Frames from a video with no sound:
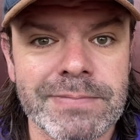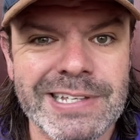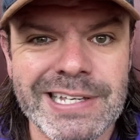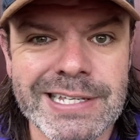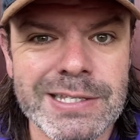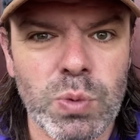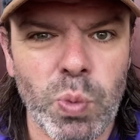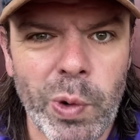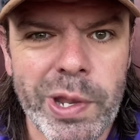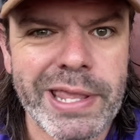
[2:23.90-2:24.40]

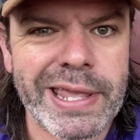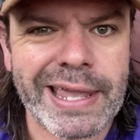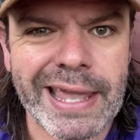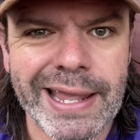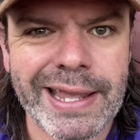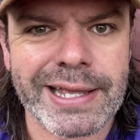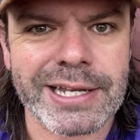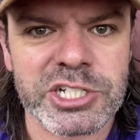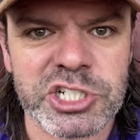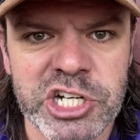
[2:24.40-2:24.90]
isn't where you
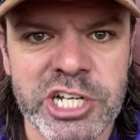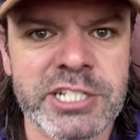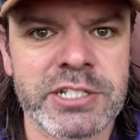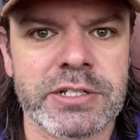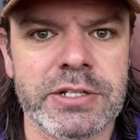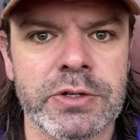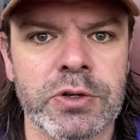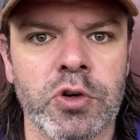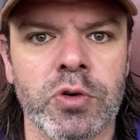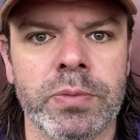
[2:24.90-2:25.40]
get
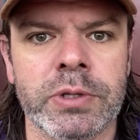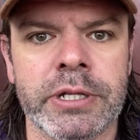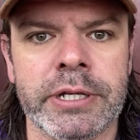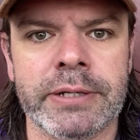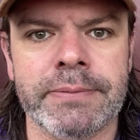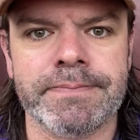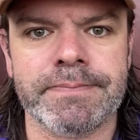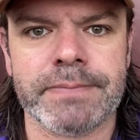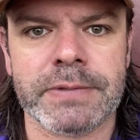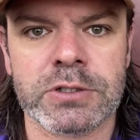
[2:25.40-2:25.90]
congested
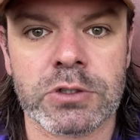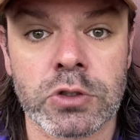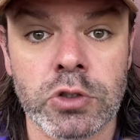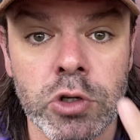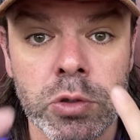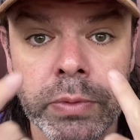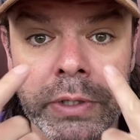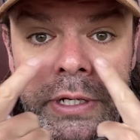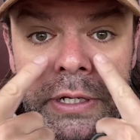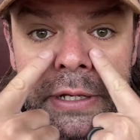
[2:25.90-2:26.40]
normally. It's
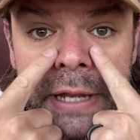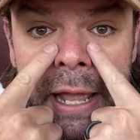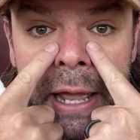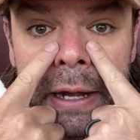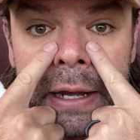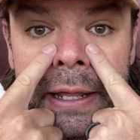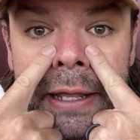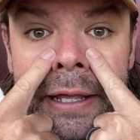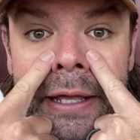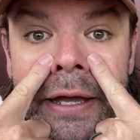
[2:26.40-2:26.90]
normally down
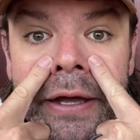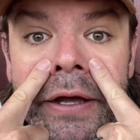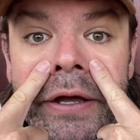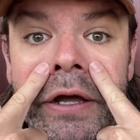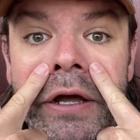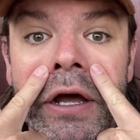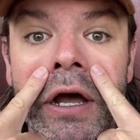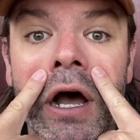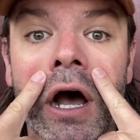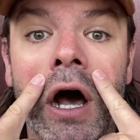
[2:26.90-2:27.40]
here
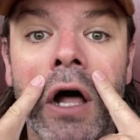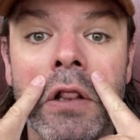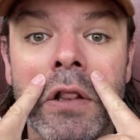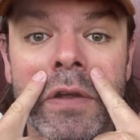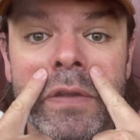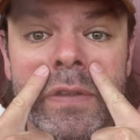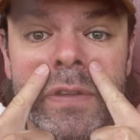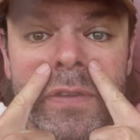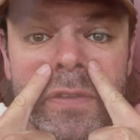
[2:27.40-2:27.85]
along the